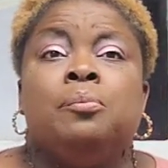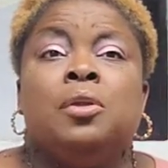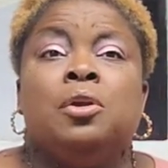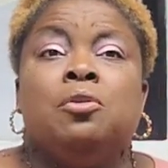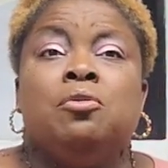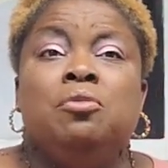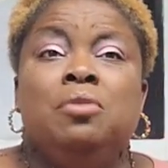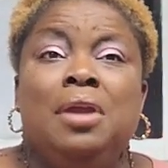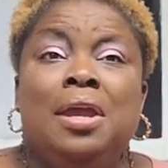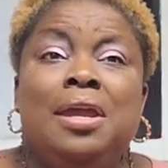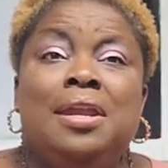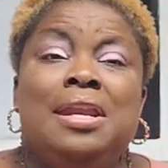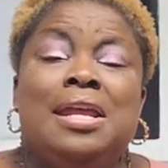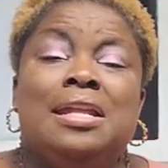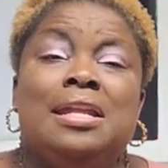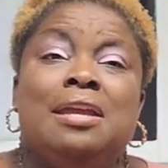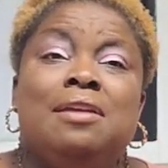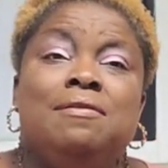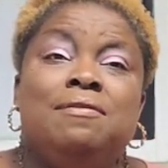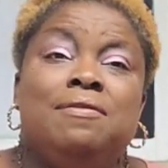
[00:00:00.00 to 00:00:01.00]
Create
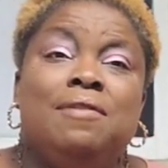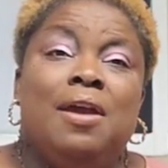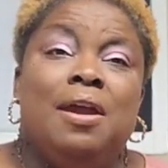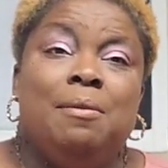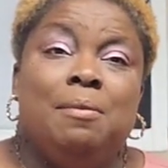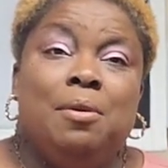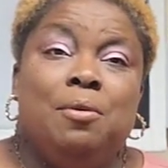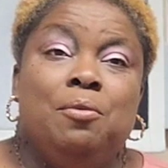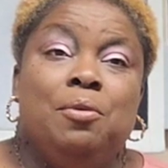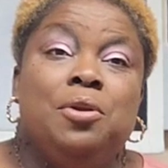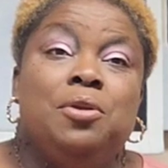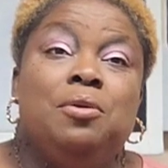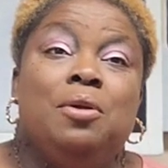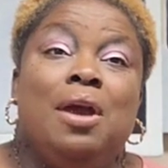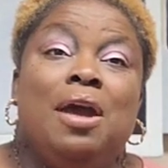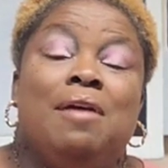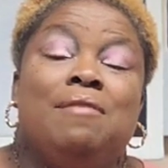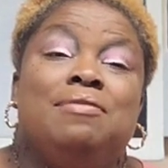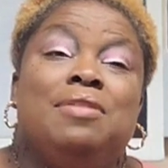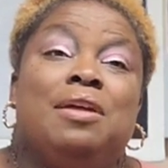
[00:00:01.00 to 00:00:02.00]
that environment where you
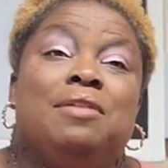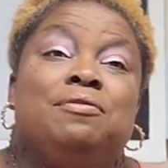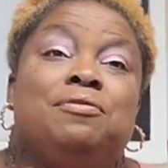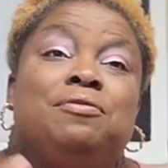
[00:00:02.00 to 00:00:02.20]
have that